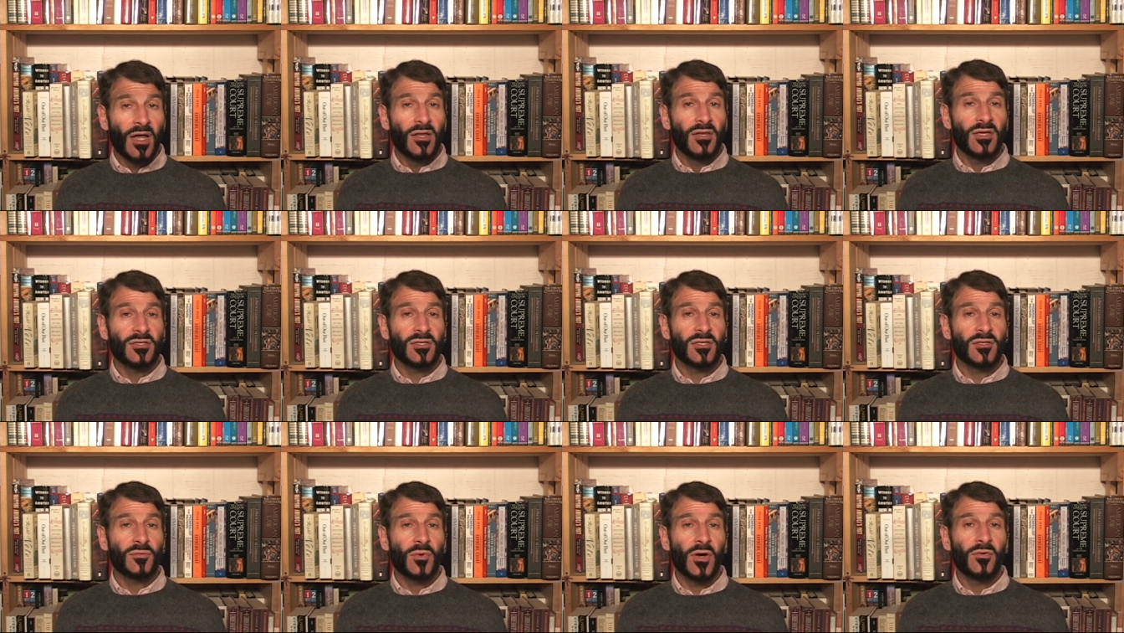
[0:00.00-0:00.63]
This
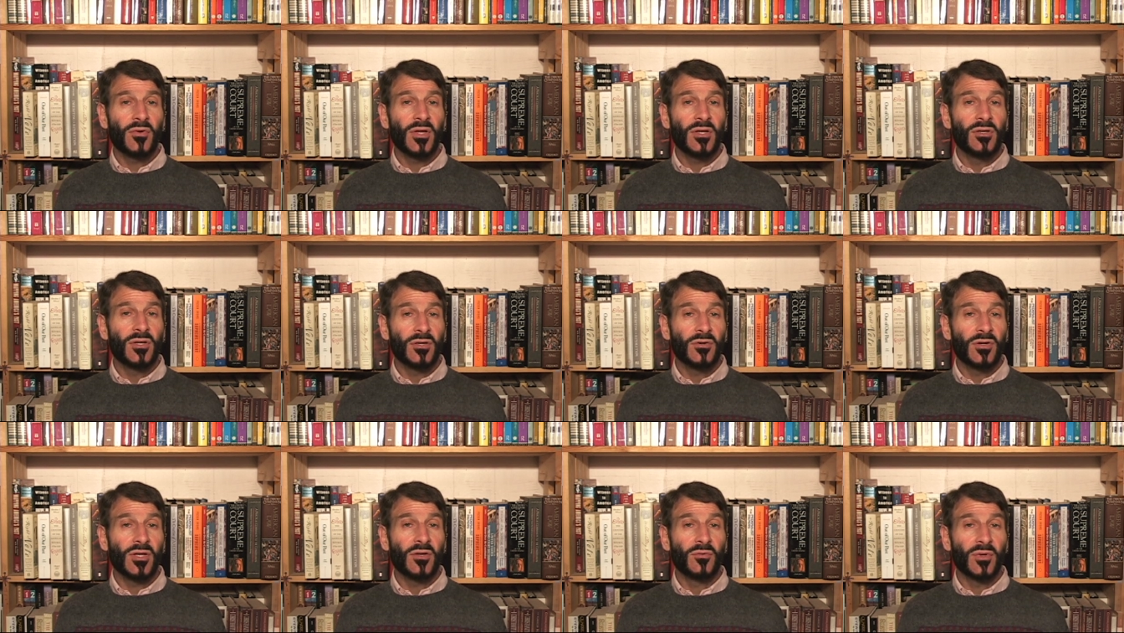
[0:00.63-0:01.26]
is what we
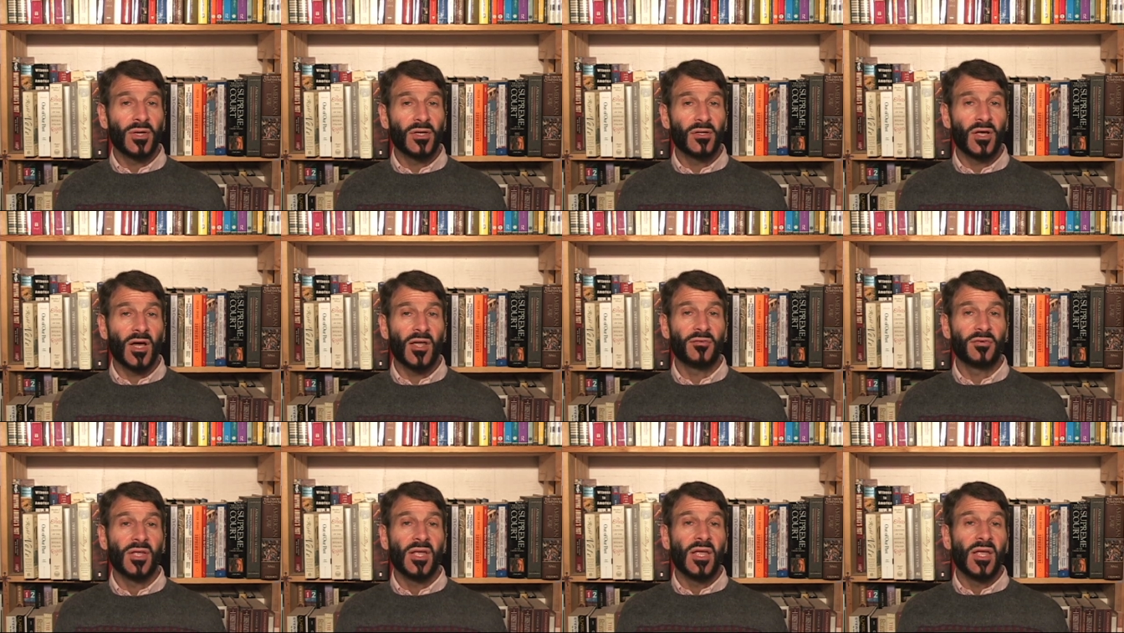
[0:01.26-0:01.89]
do in real
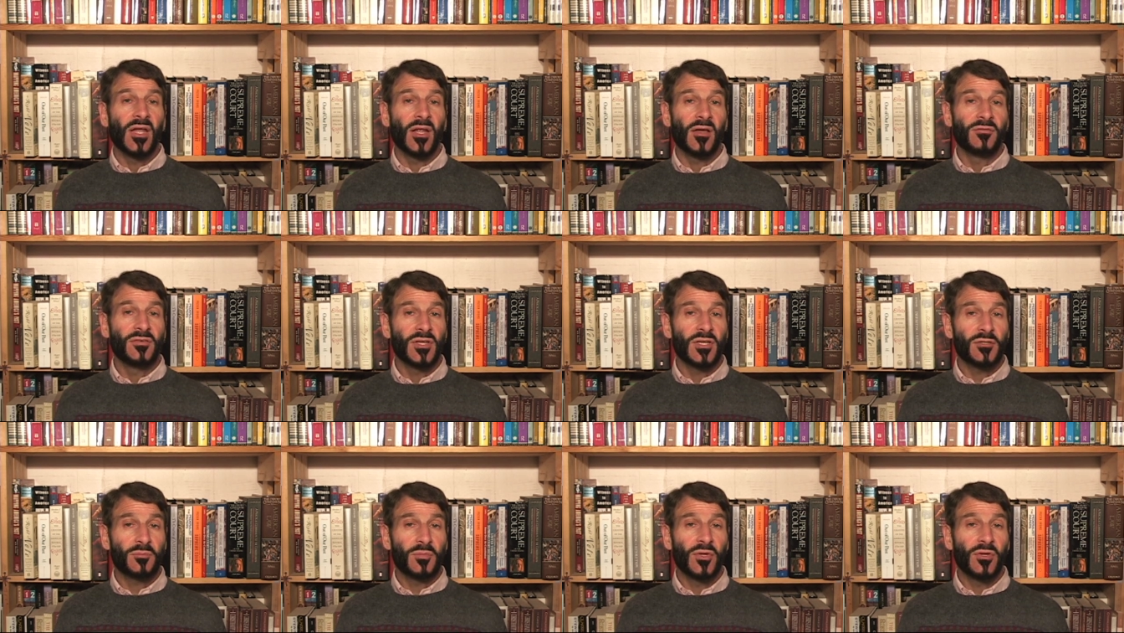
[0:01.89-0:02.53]
life, and I've
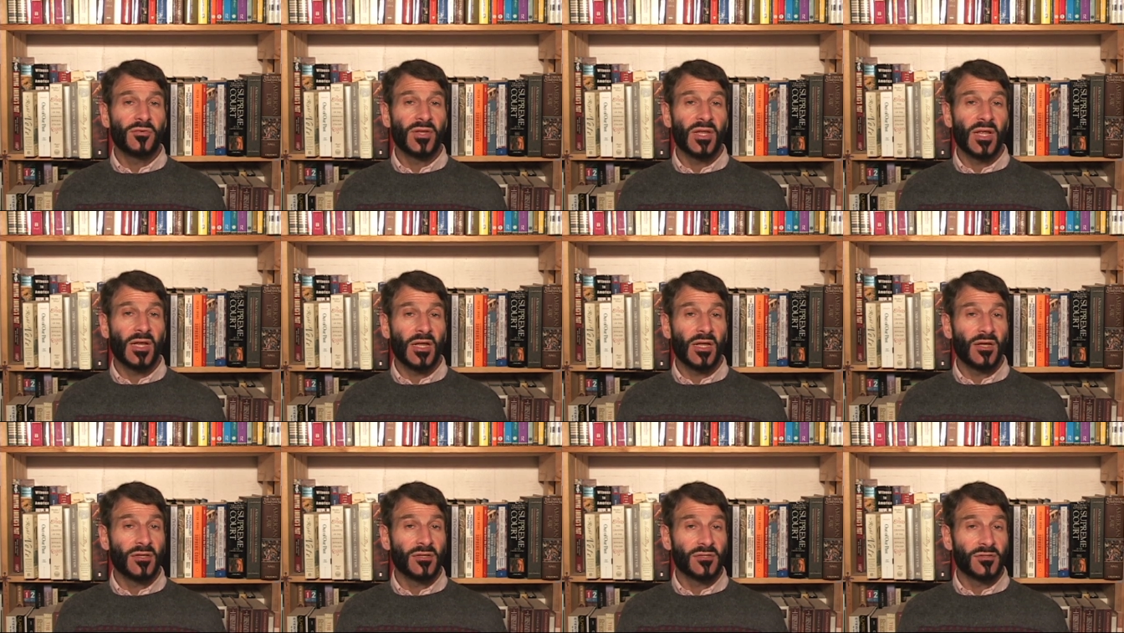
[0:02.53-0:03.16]
just proven that
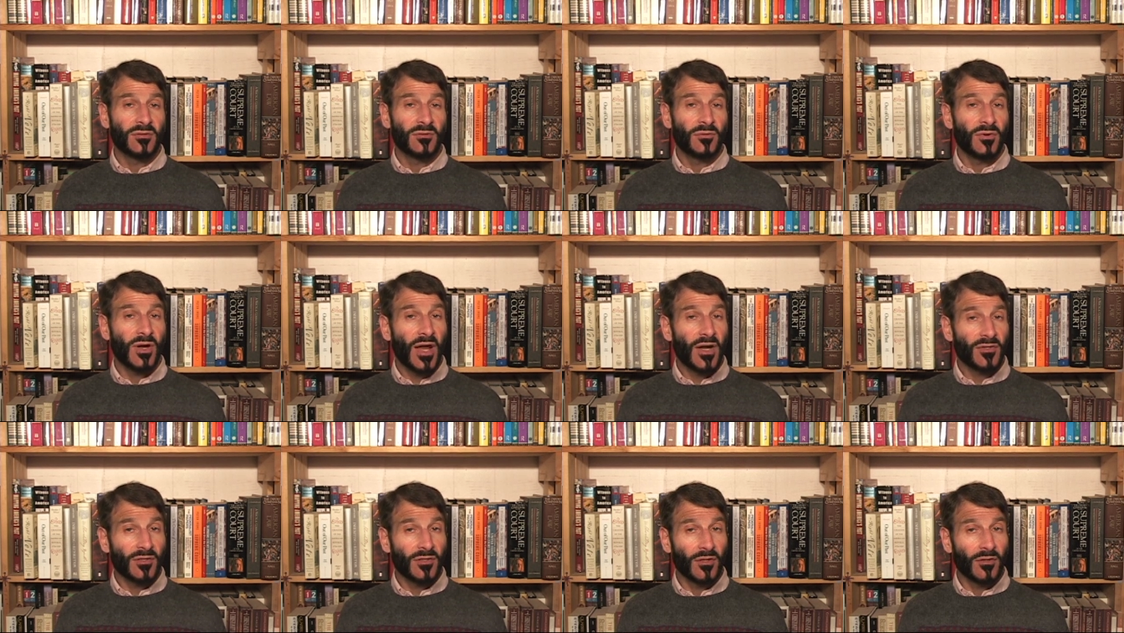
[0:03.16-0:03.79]
it is
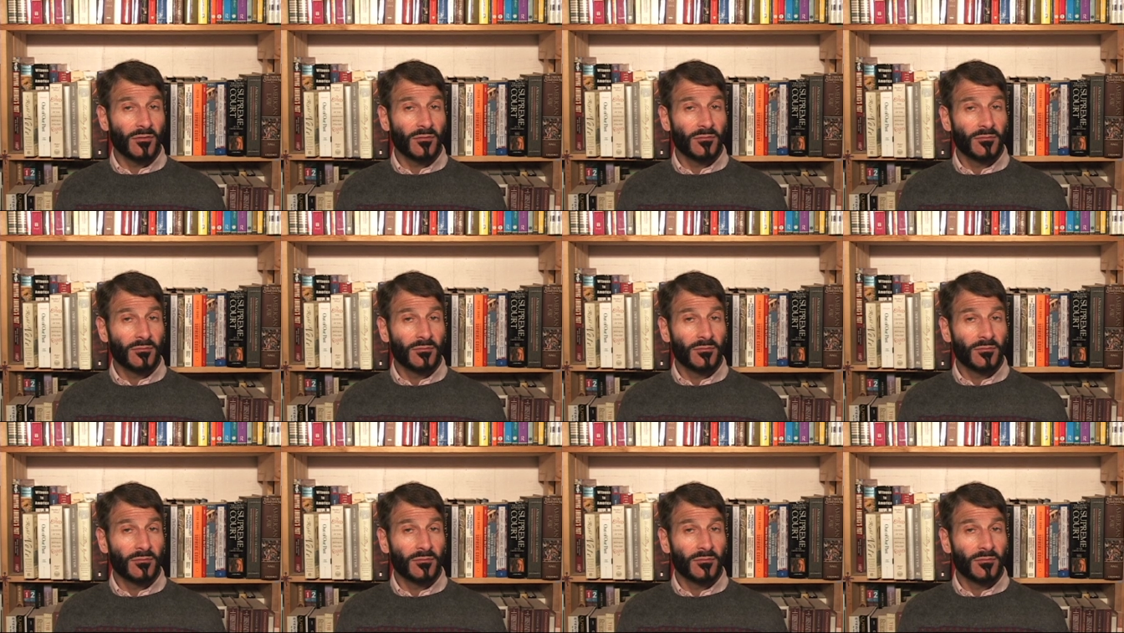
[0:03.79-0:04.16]
rational.